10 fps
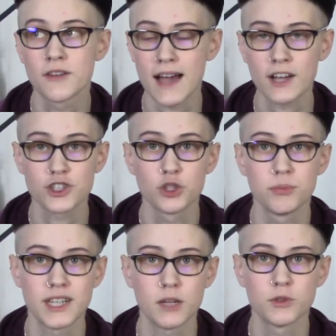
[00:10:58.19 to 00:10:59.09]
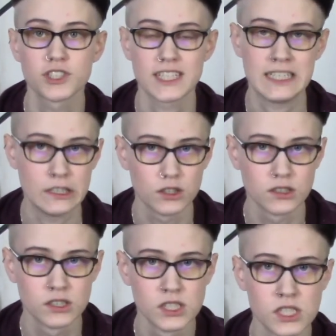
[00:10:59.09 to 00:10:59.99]
actually been able to heal.
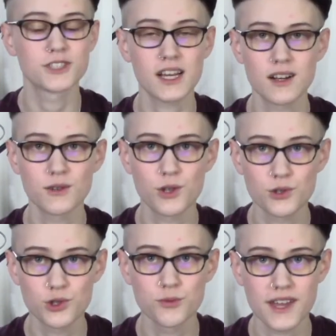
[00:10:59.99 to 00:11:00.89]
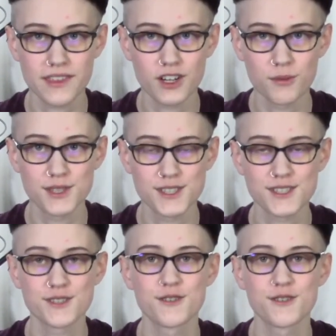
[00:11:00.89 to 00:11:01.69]
Shout out to my therapist